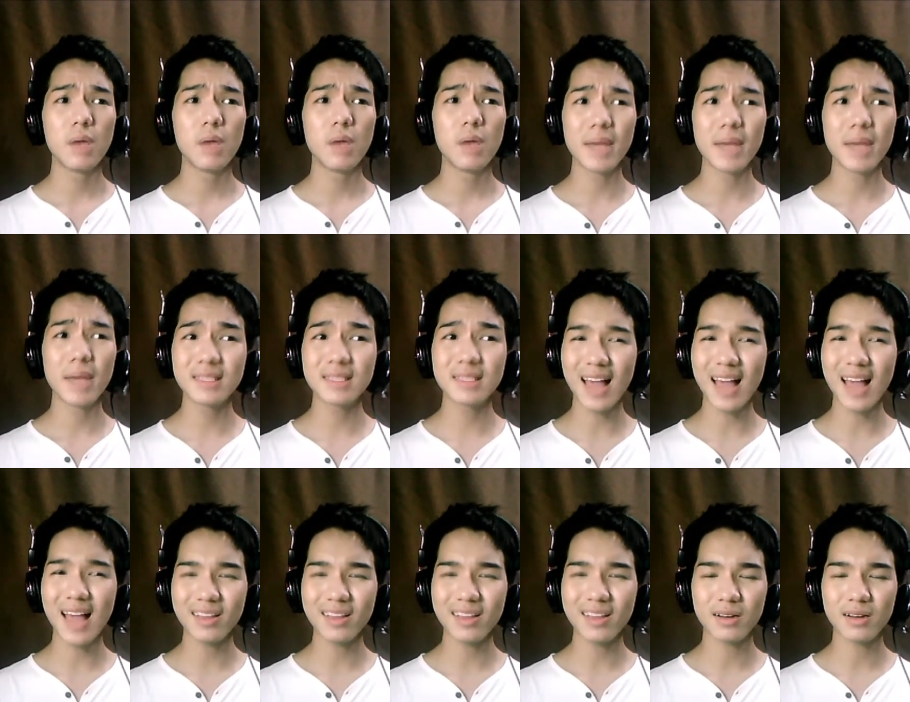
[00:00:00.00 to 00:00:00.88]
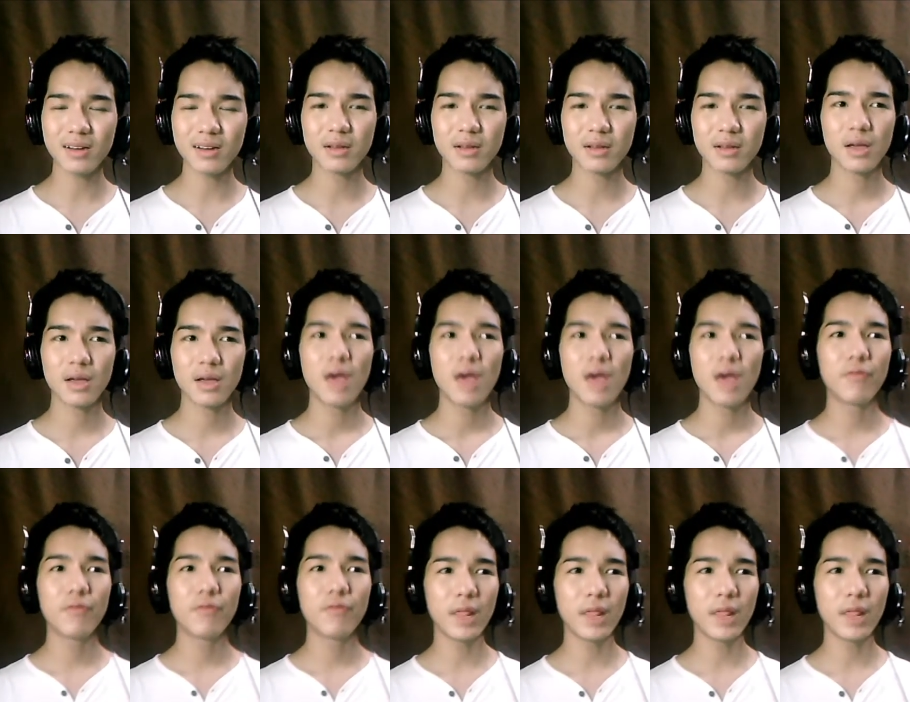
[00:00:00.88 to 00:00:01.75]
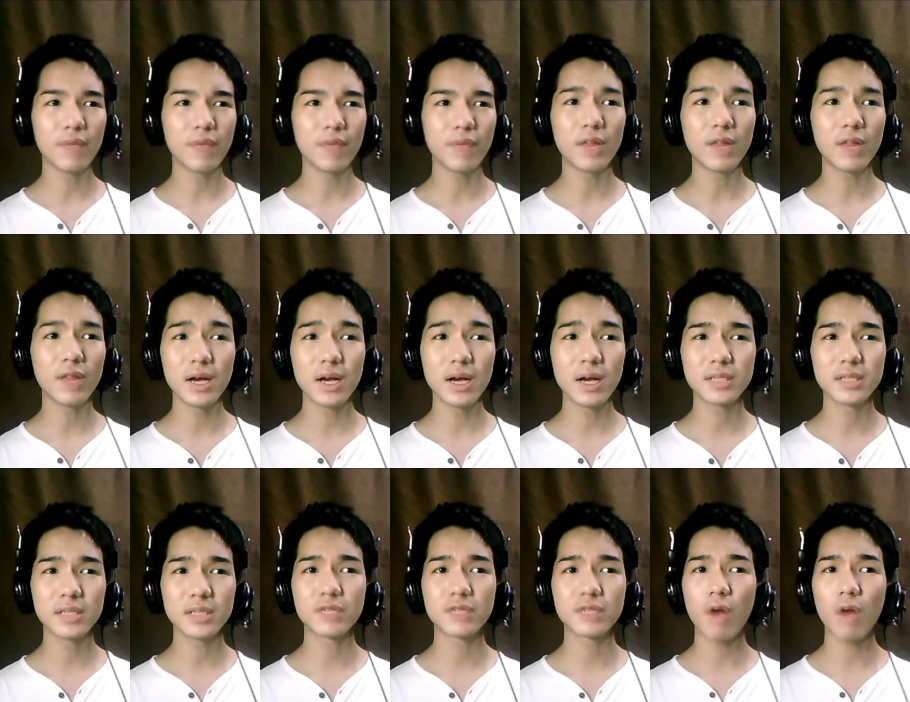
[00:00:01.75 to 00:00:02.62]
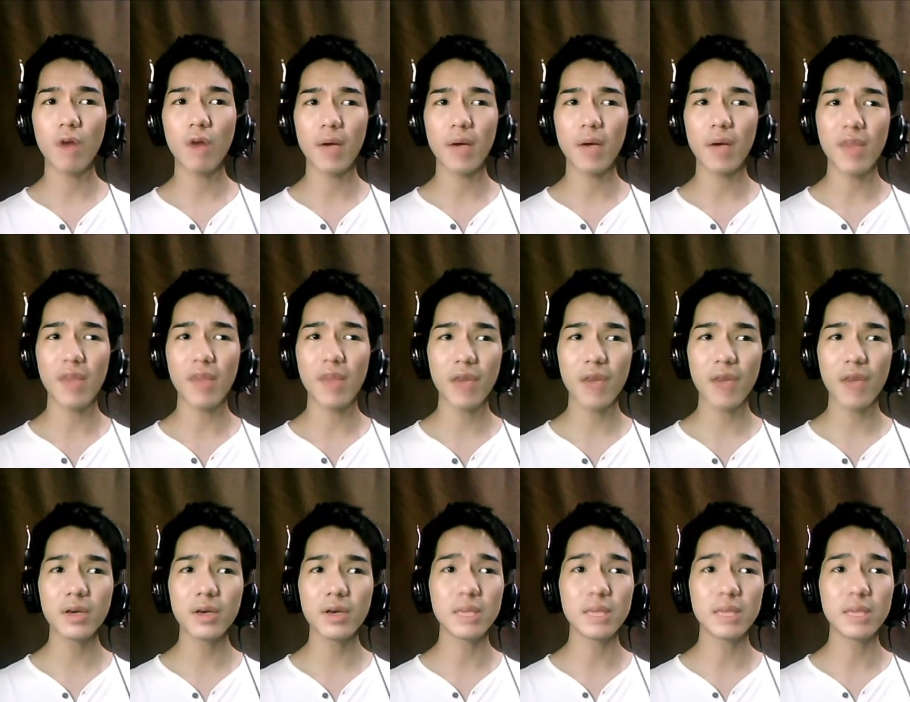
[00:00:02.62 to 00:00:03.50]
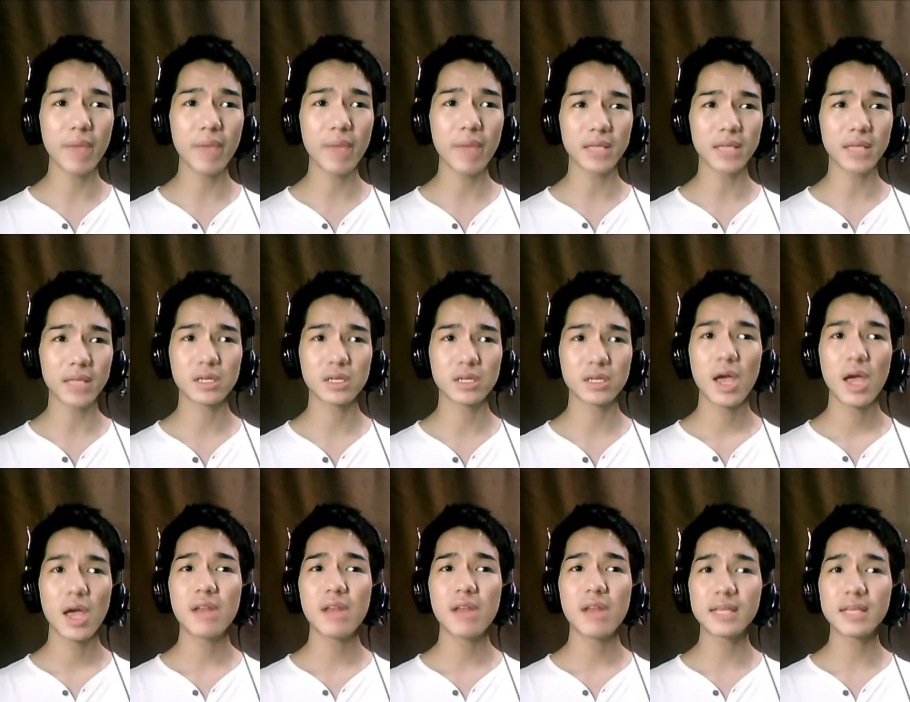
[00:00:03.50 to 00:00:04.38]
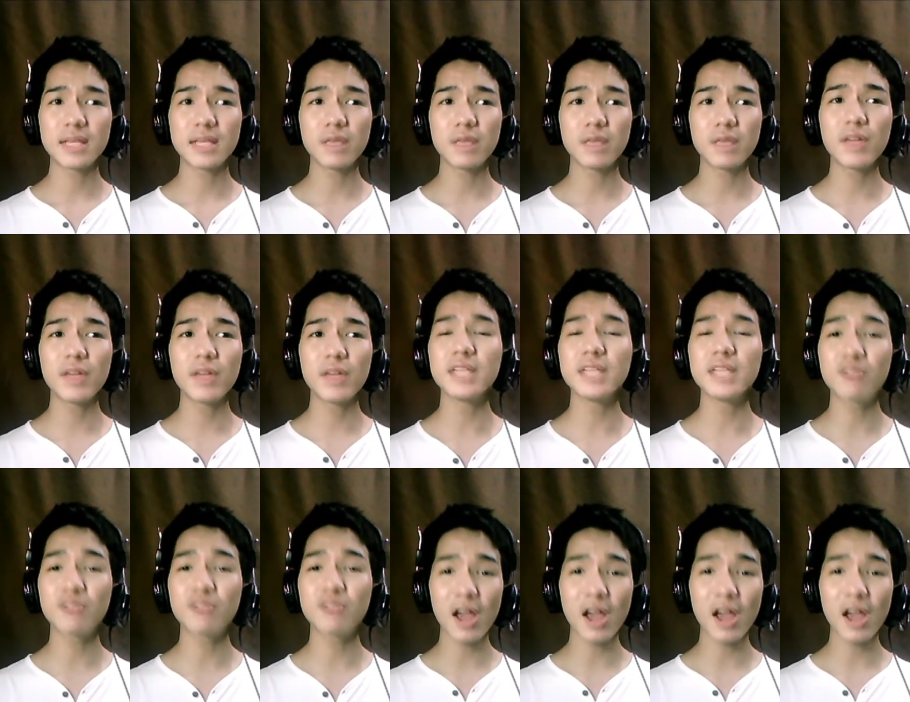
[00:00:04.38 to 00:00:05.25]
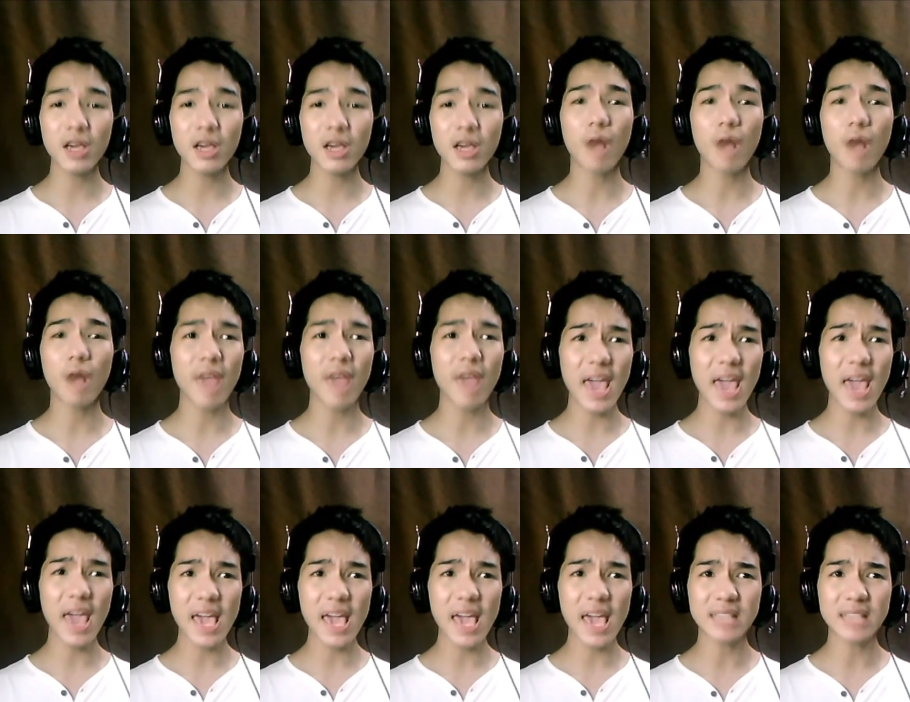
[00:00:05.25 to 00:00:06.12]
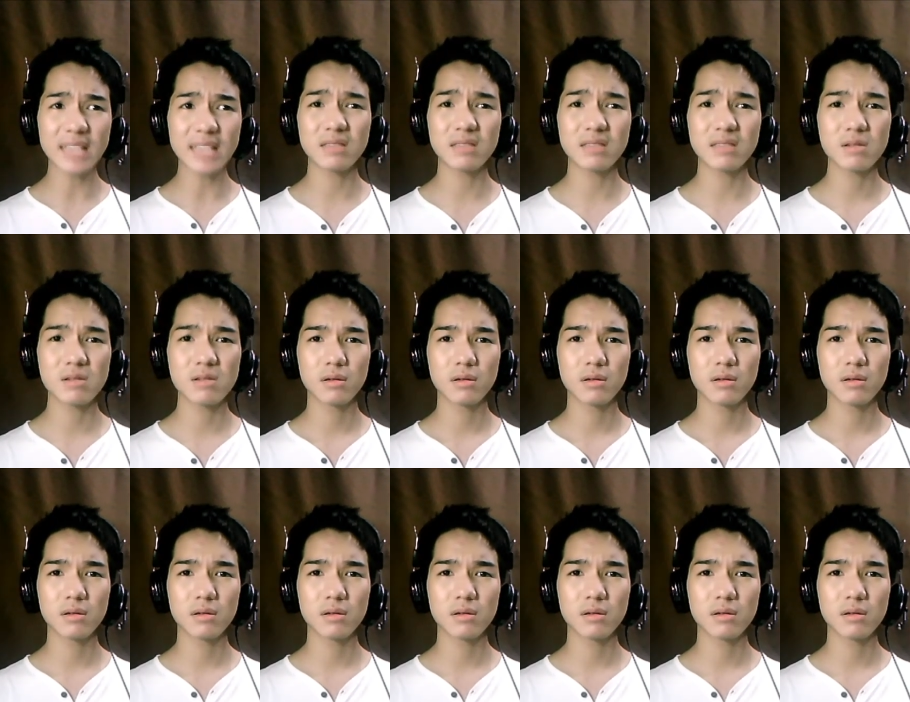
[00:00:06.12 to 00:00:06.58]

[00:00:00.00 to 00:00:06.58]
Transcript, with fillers: Months later, Philip learns from another inmate that Stephen is dying of AIDS